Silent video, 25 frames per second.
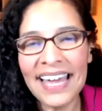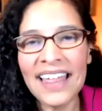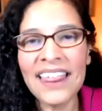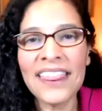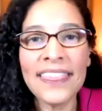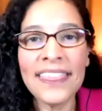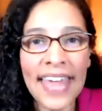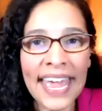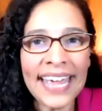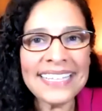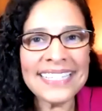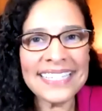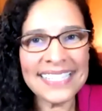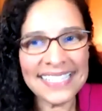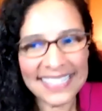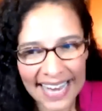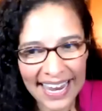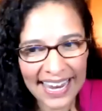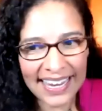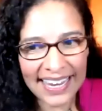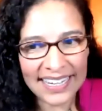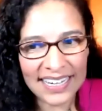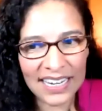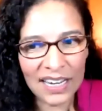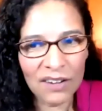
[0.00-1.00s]
That
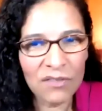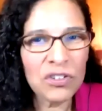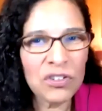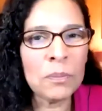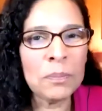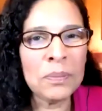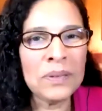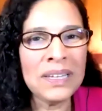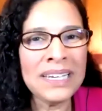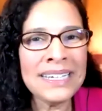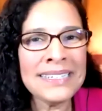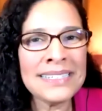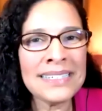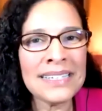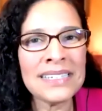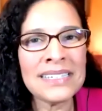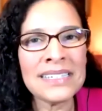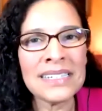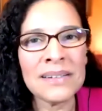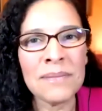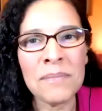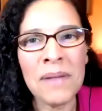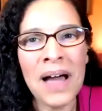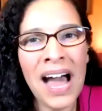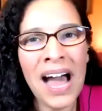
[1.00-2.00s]
said, if your place is
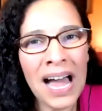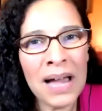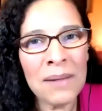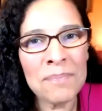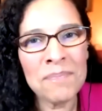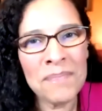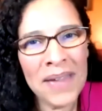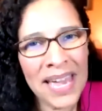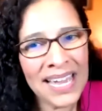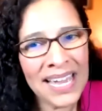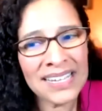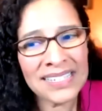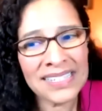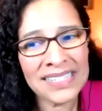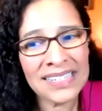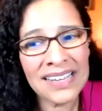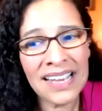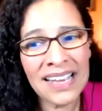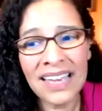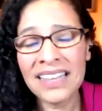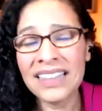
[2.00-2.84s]
some hot mess,